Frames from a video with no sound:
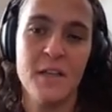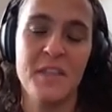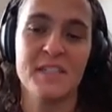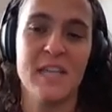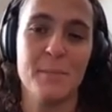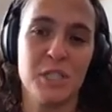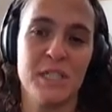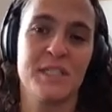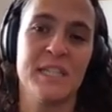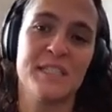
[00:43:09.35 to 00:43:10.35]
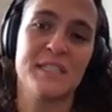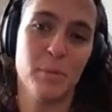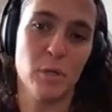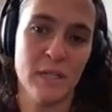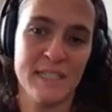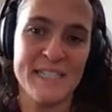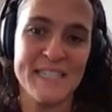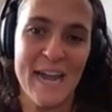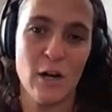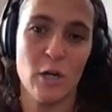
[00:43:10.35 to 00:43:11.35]
The assumption is this simple. It's a
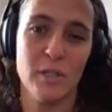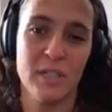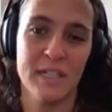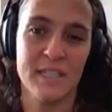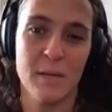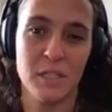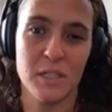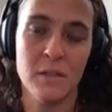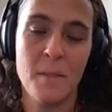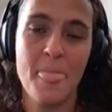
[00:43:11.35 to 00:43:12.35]
desirability assumption.